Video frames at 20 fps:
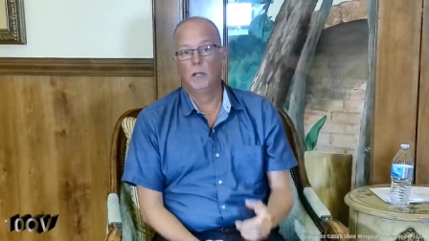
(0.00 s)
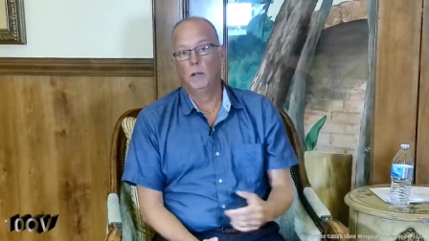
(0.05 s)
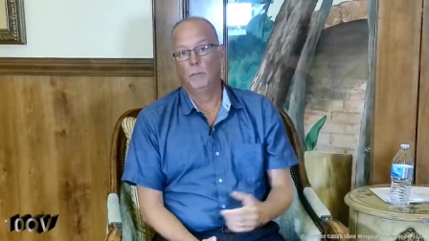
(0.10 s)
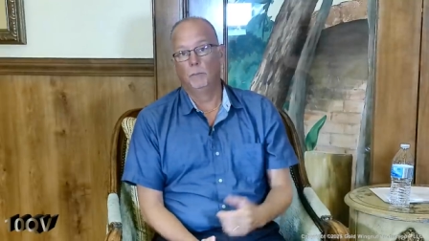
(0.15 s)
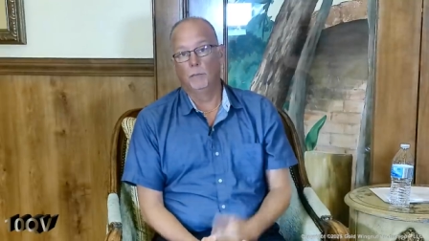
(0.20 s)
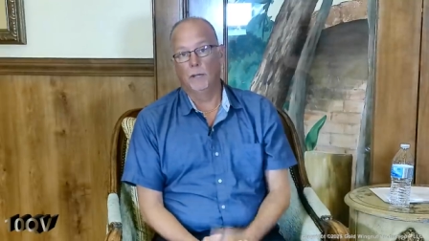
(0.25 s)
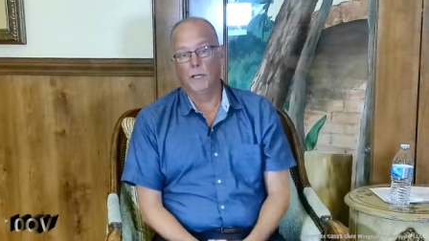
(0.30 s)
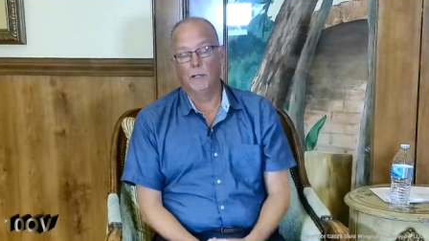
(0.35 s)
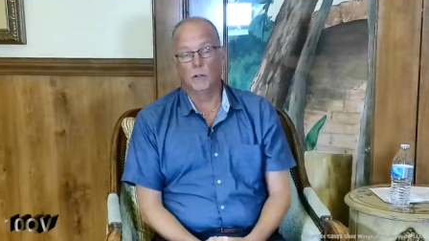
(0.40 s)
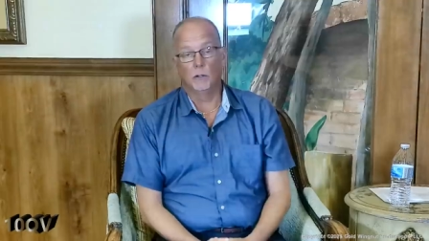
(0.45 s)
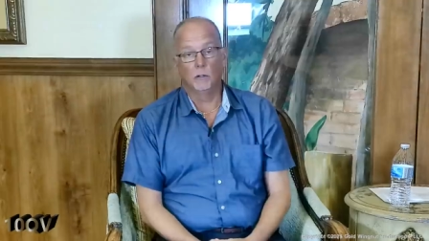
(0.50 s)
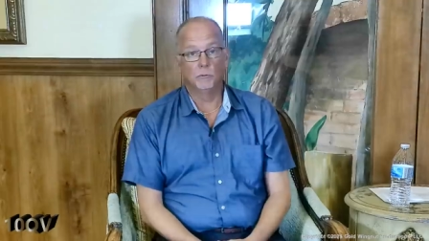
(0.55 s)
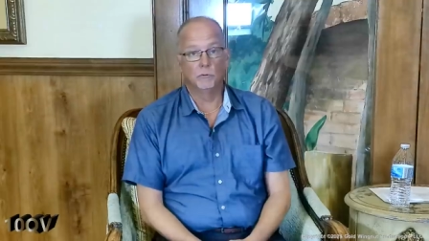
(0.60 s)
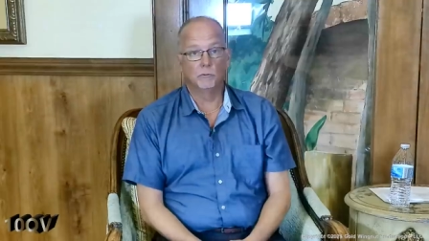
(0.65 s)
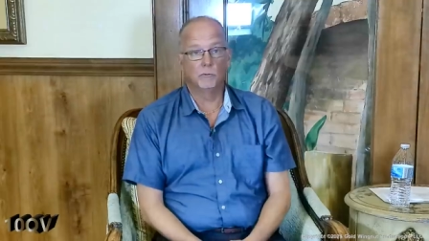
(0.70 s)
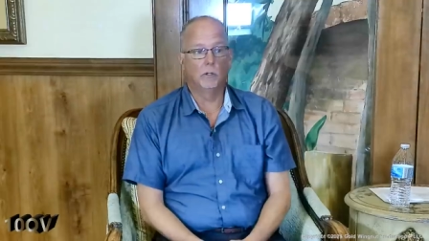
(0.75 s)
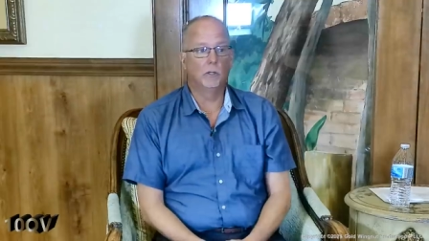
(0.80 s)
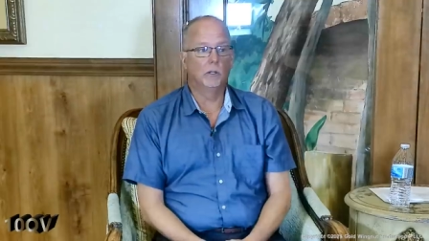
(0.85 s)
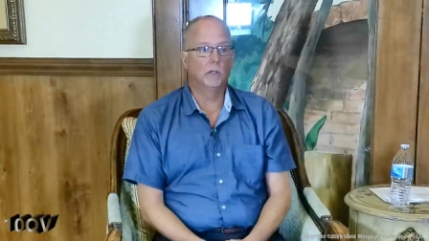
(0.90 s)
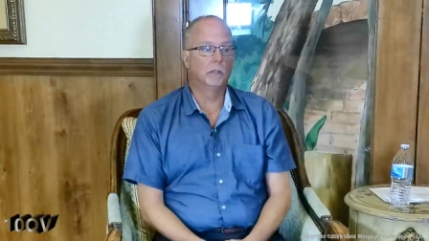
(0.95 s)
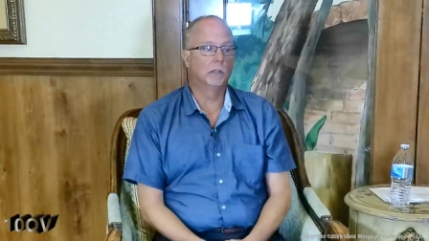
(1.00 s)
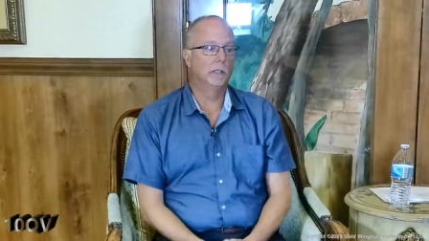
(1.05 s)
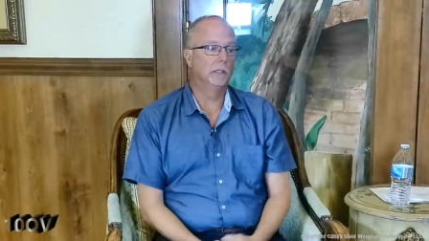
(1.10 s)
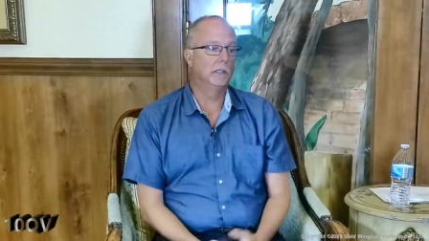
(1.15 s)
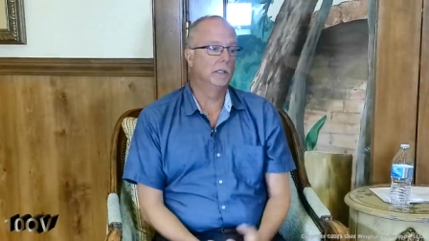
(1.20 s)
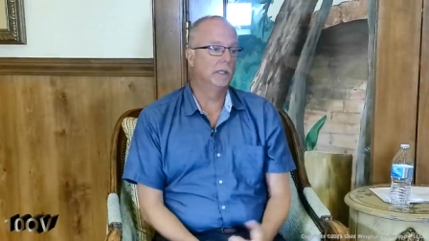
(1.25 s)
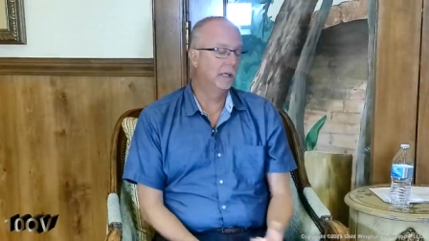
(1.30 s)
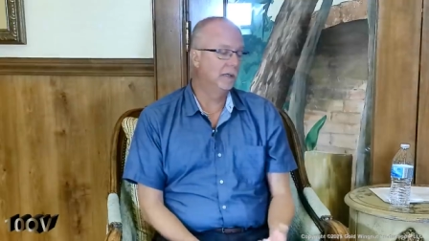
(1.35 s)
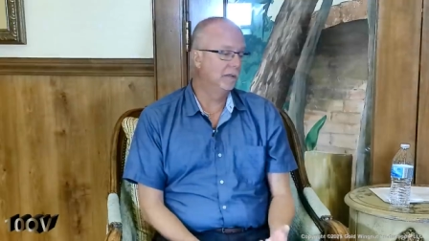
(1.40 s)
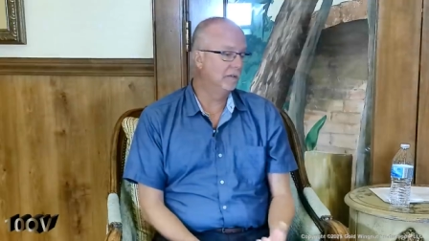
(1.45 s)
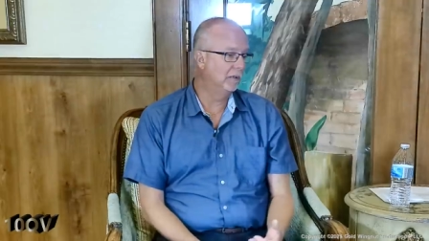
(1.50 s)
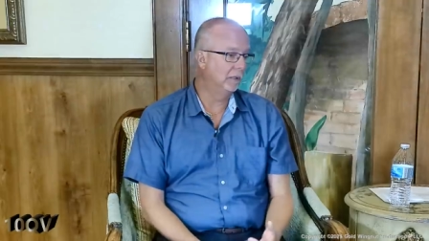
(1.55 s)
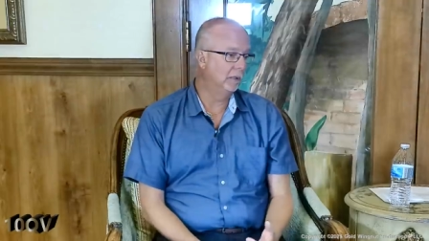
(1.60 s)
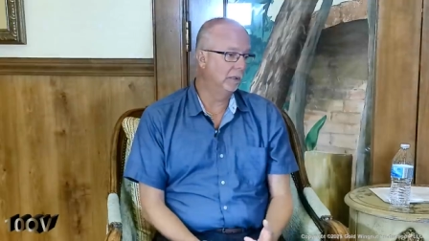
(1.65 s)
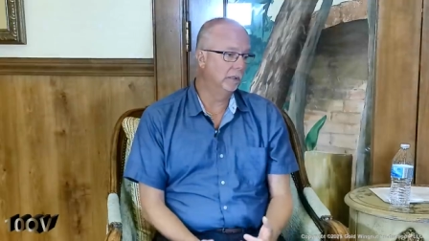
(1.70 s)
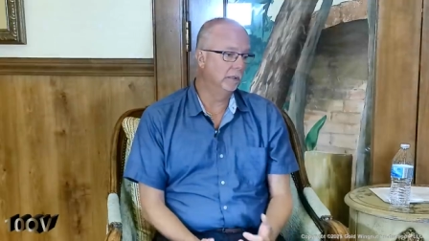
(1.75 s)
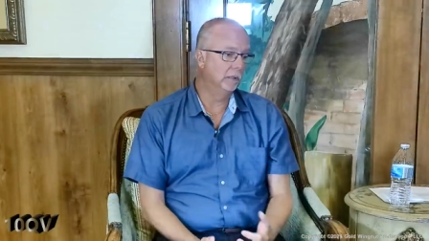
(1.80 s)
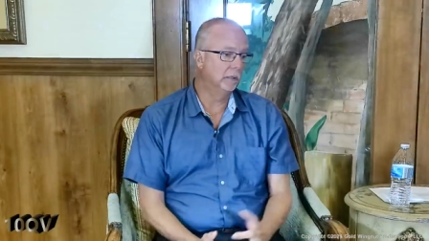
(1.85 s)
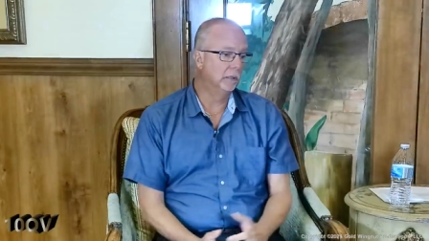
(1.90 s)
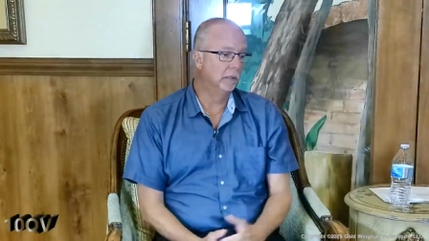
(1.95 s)
Matt Armstrong and Casey
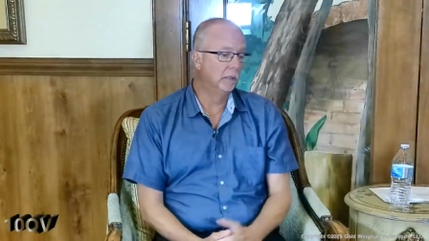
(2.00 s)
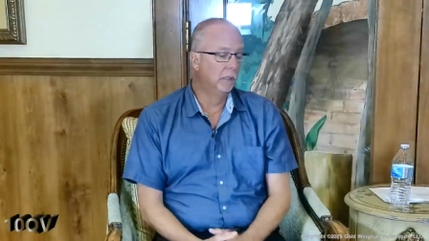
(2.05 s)
Linton,